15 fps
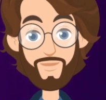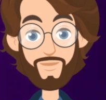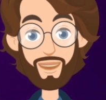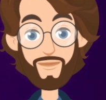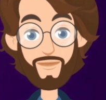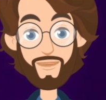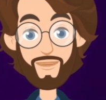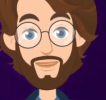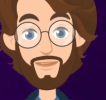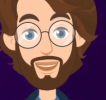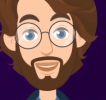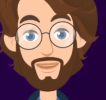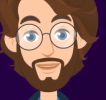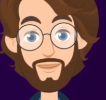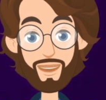Downward
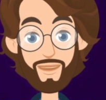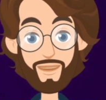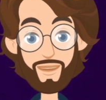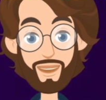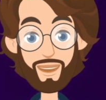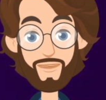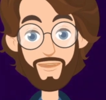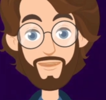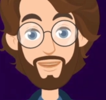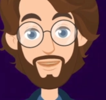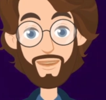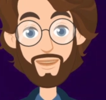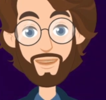social comparison,